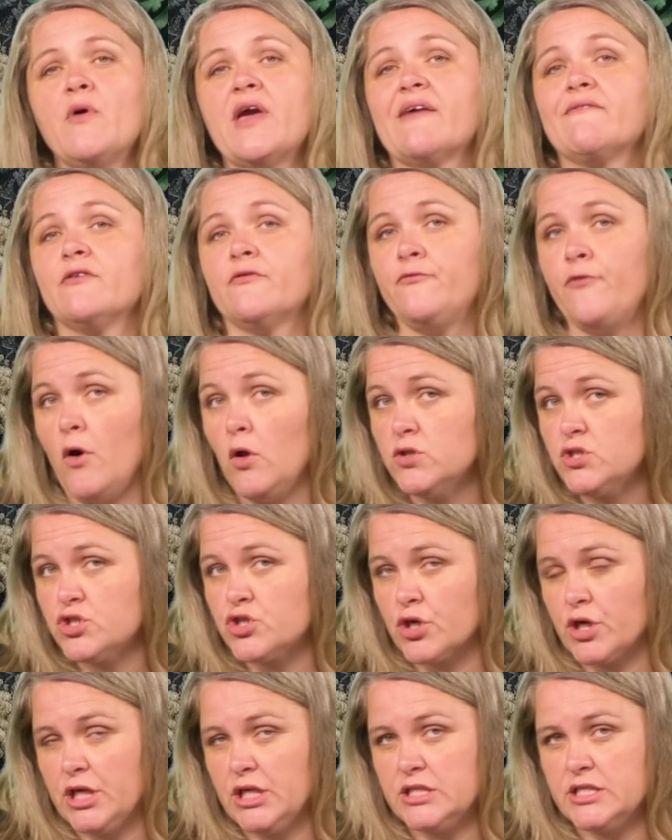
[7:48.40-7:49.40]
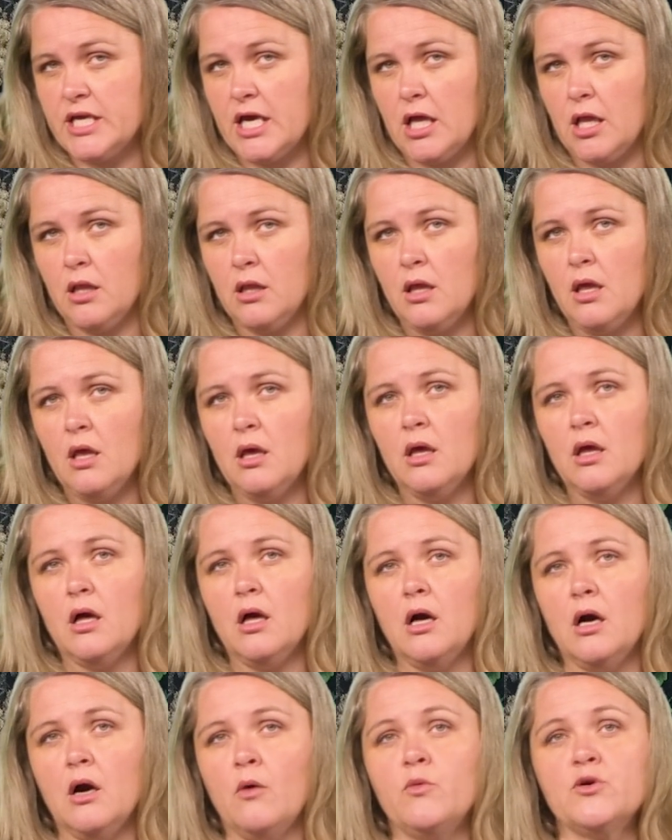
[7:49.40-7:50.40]
have a false turkey tail,
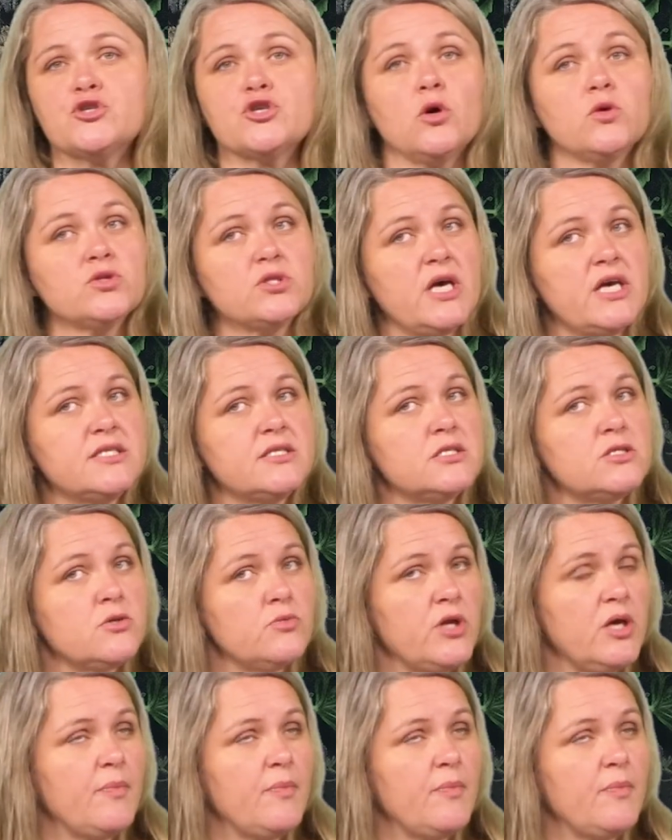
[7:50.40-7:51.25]
which also has a zonate